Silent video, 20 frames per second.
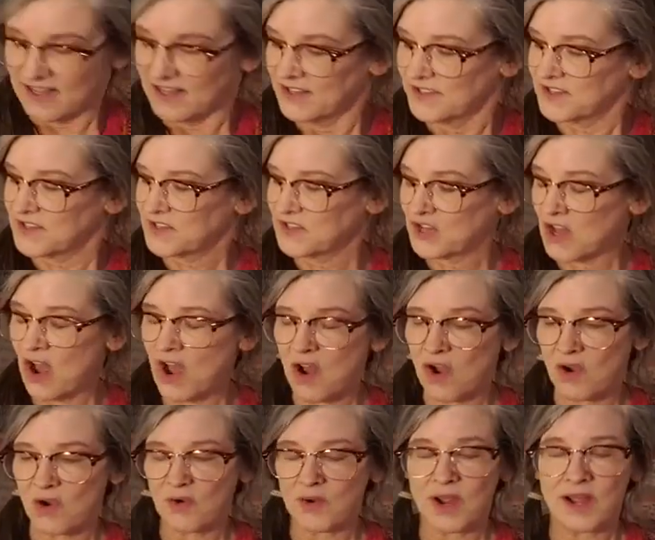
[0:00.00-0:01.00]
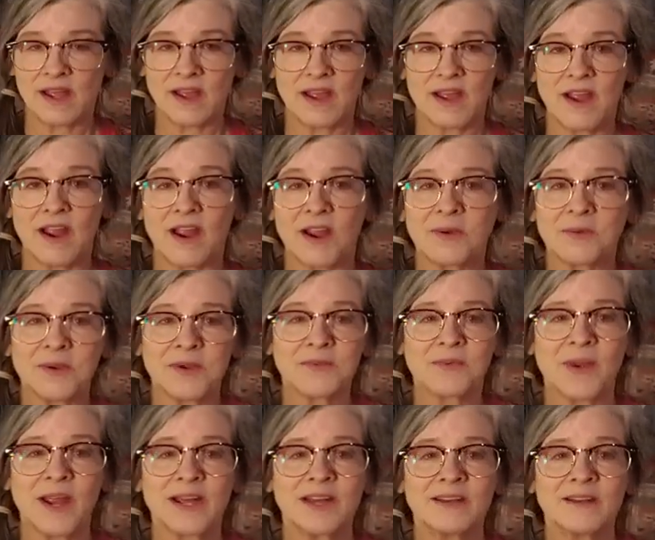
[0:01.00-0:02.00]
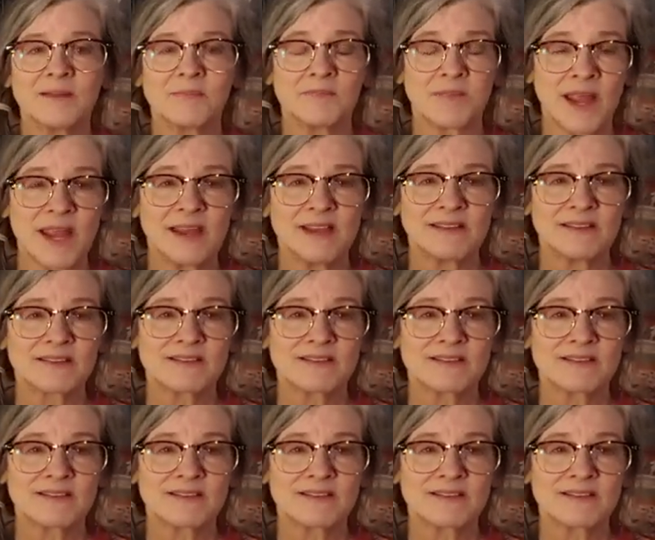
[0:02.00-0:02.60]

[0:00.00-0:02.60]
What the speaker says: So, are we ready to paint